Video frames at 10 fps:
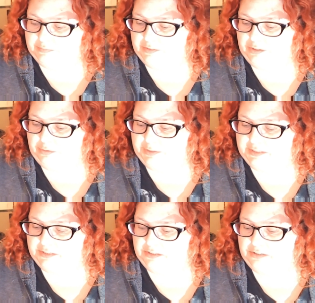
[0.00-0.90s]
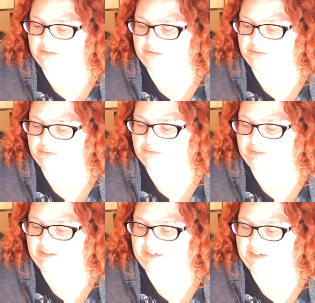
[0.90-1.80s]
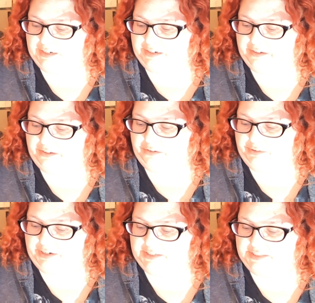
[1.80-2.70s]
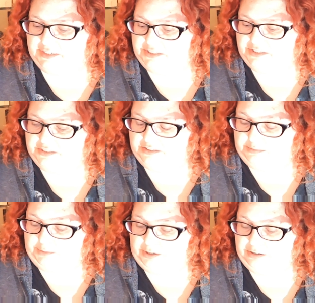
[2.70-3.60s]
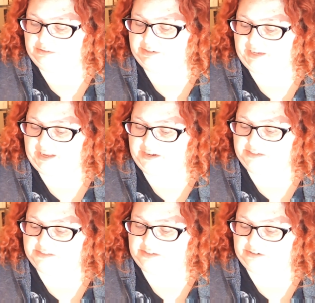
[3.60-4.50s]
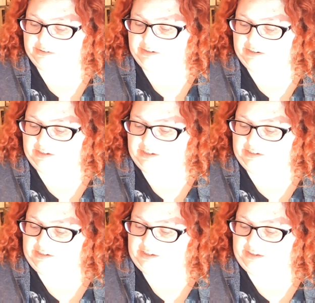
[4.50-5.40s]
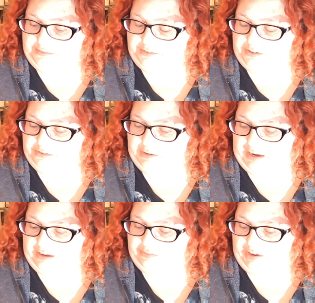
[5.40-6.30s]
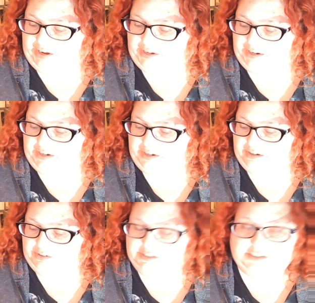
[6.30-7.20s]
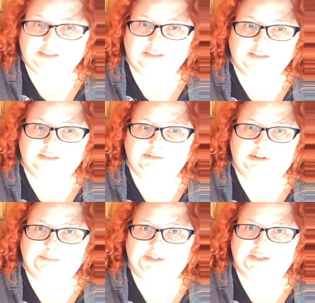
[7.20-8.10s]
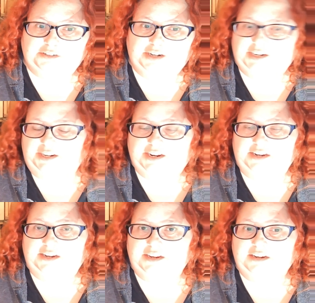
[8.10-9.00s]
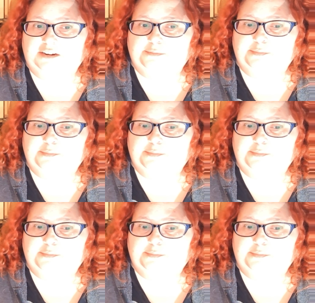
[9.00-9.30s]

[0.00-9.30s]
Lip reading: going to a Q&A session tomorrow again. So if you have any questions you want me to try to get in,